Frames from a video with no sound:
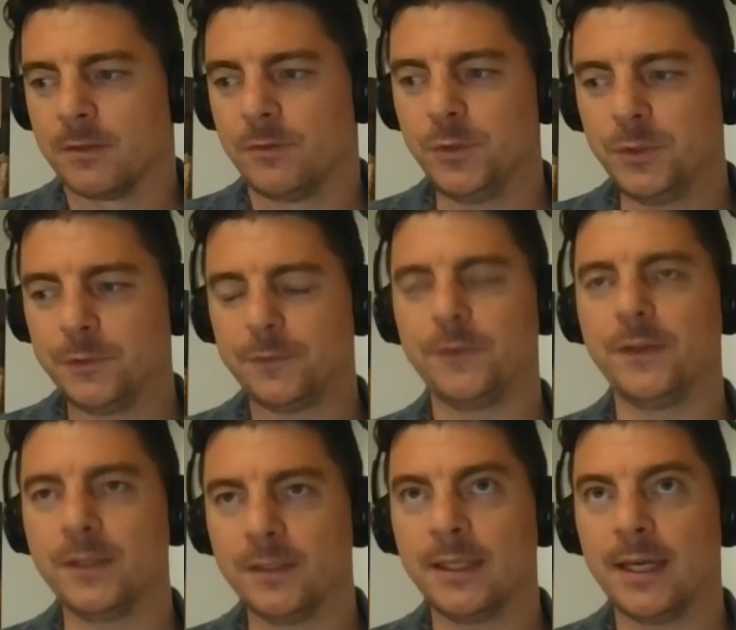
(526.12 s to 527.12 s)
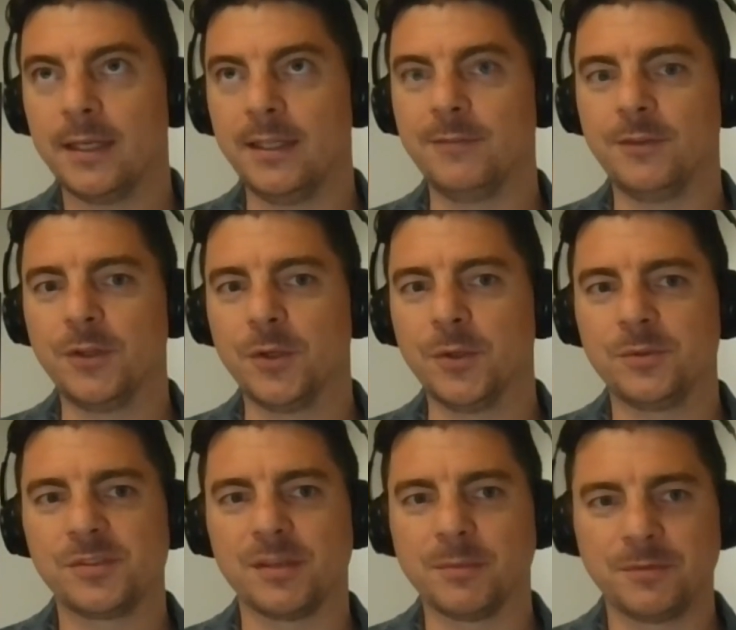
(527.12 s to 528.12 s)
Do you feel that even though
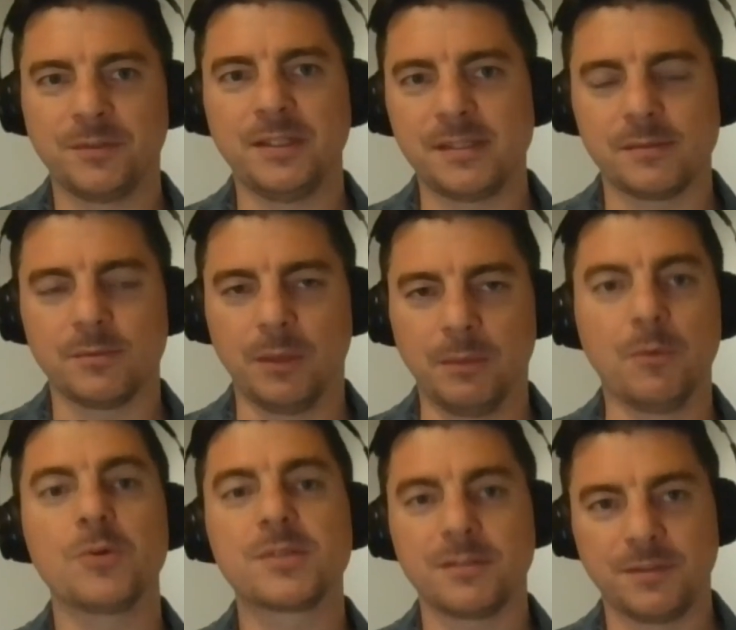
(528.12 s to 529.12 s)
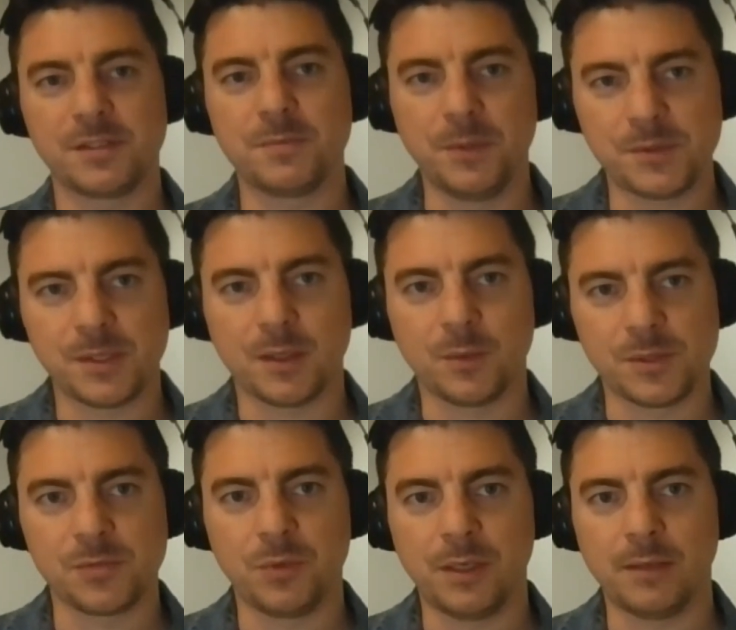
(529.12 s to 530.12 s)
most of this music
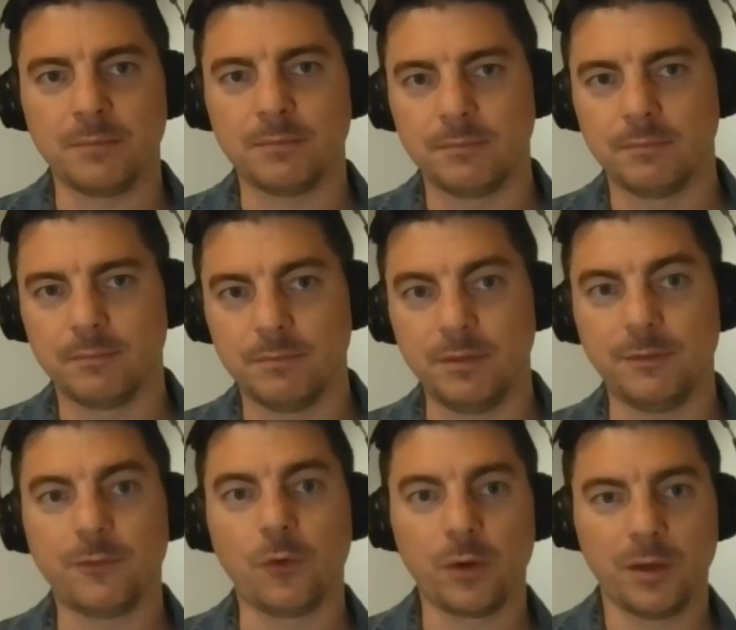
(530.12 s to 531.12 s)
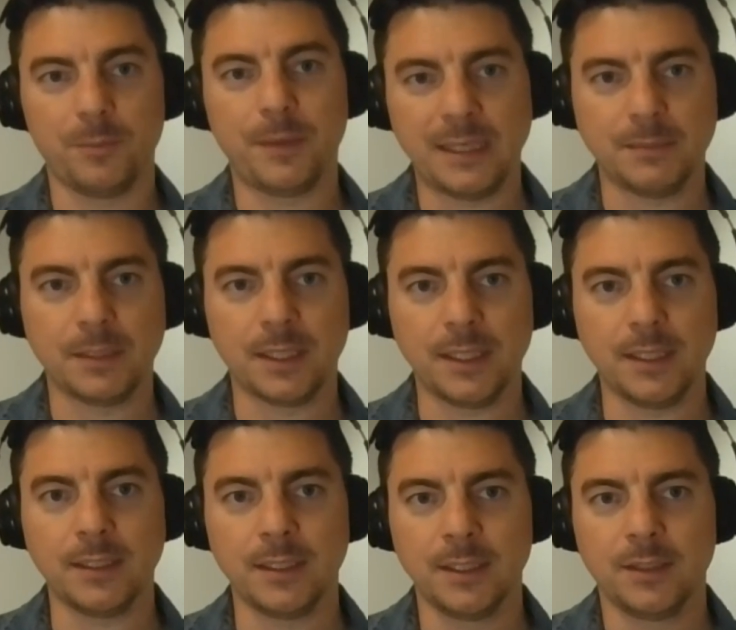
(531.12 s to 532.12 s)
was written before the pandemic
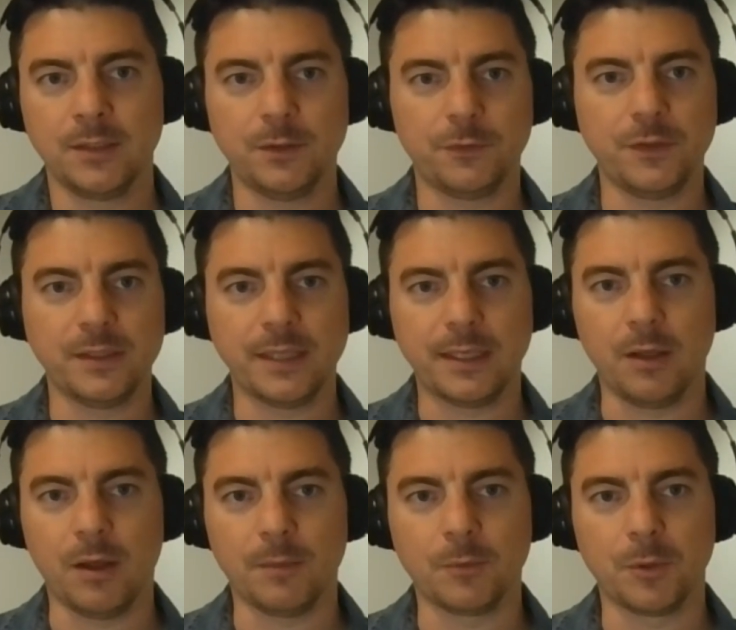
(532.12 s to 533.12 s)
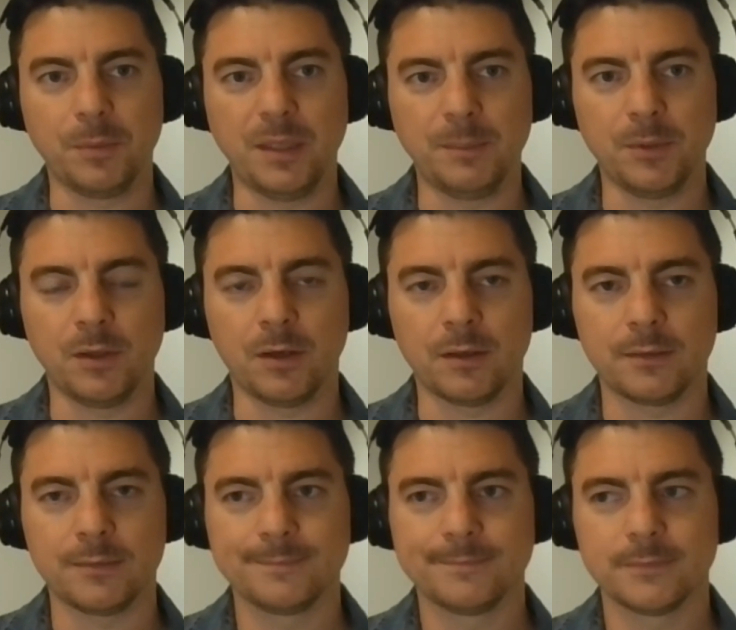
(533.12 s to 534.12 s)
hit, do you feel that a lot more people are
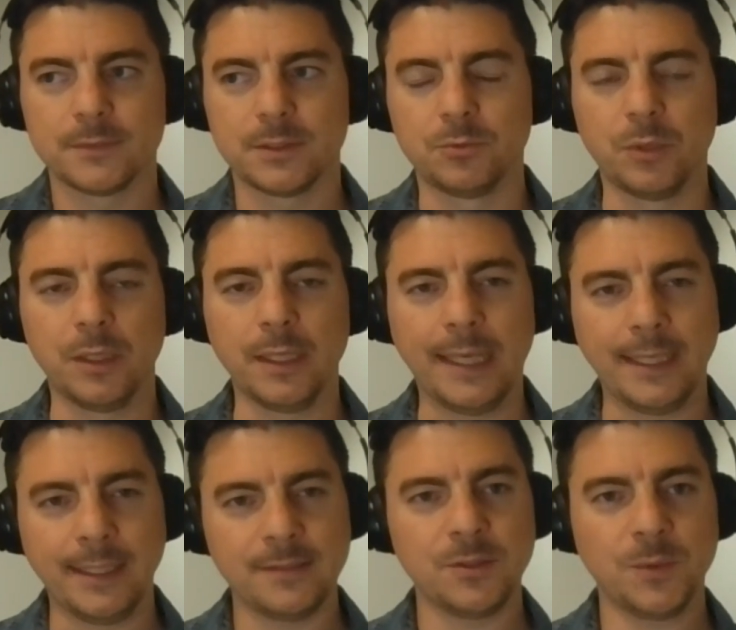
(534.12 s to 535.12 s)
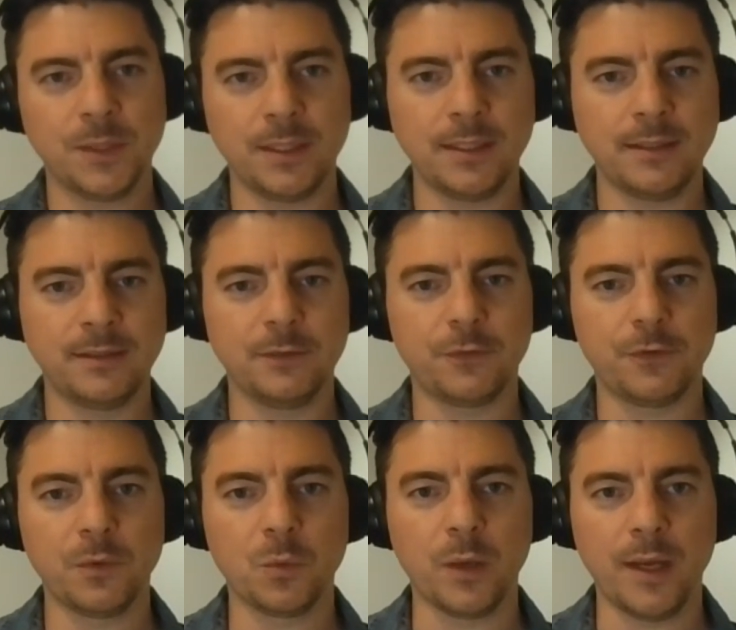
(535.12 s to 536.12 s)
relating to it in a
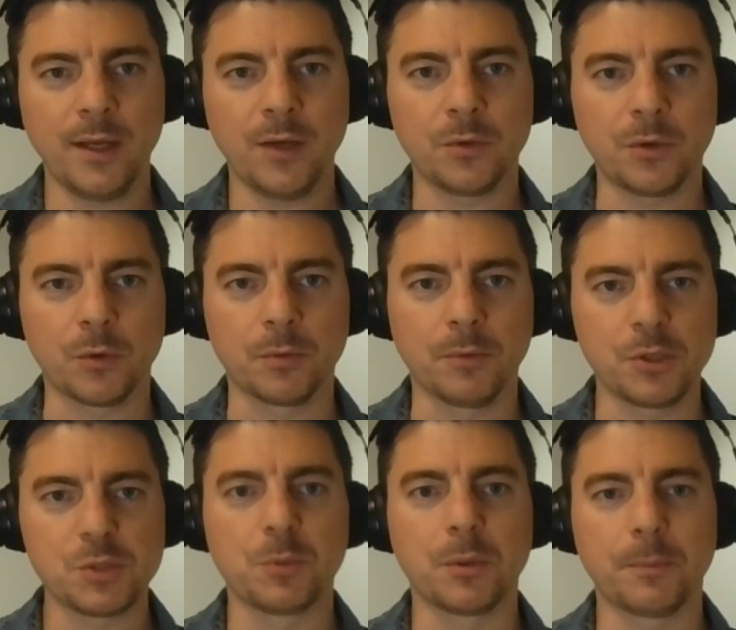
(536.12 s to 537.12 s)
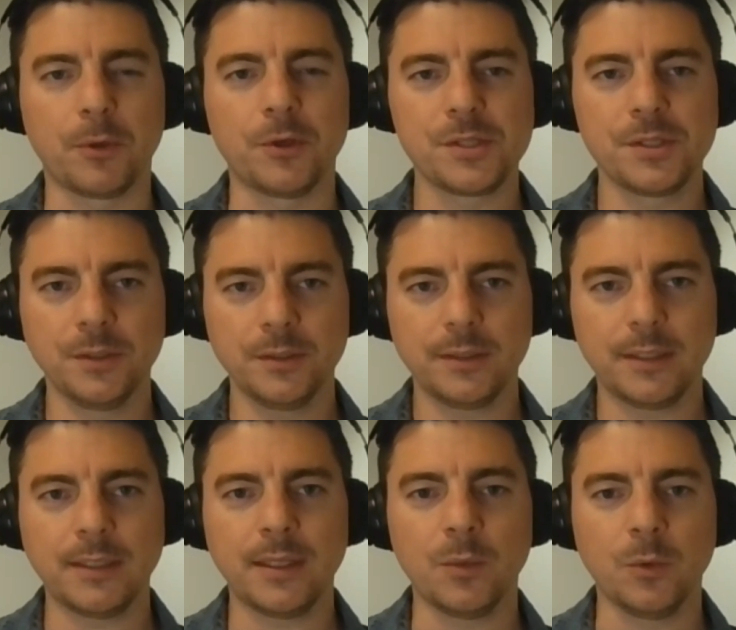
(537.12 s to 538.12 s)
different way or much more personal
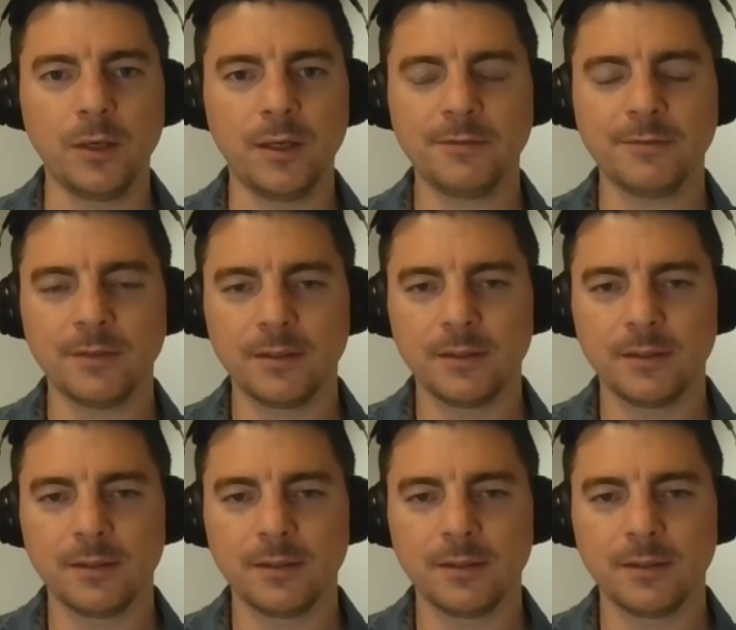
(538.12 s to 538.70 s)
than they would have?